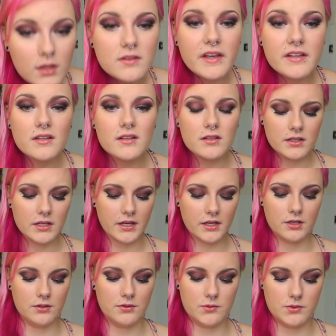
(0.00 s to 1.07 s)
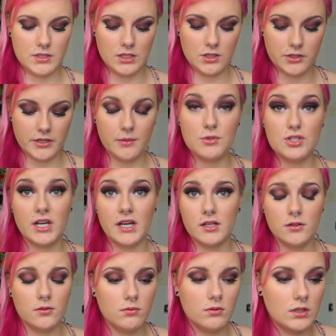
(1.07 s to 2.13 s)
Technically I could use the cream
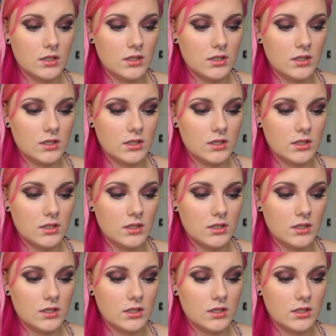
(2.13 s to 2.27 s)
shadow